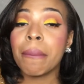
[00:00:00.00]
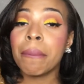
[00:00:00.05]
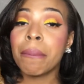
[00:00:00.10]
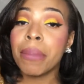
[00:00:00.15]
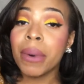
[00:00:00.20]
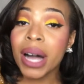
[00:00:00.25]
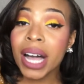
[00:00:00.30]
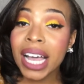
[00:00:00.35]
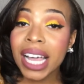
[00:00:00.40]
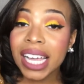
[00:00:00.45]

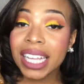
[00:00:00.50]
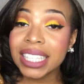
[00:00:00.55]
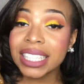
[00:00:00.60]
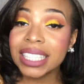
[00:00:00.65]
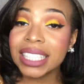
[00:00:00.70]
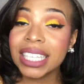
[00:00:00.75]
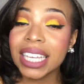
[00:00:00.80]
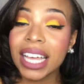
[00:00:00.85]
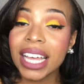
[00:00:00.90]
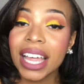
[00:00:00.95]

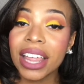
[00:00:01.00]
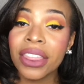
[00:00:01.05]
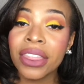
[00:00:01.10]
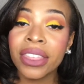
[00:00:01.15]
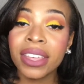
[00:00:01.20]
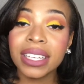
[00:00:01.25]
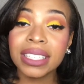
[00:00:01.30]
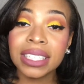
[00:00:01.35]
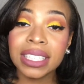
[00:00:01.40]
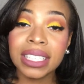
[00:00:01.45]
but
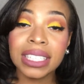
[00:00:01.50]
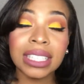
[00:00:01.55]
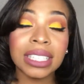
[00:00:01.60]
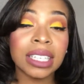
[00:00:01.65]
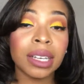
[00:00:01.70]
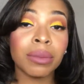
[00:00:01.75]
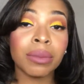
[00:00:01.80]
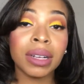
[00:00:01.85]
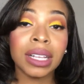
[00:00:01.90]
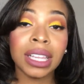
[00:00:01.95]
this is
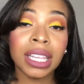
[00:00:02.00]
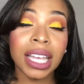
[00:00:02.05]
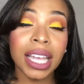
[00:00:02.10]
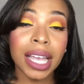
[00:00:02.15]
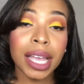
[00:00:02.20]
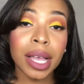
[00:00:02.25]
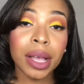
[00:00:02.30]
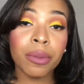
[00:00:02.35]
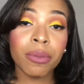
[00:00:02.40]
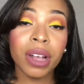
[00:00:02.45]
some
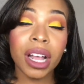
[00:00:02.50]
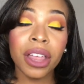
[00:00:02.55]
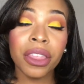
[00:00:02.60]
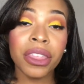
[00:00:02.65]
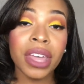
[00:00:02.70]
glam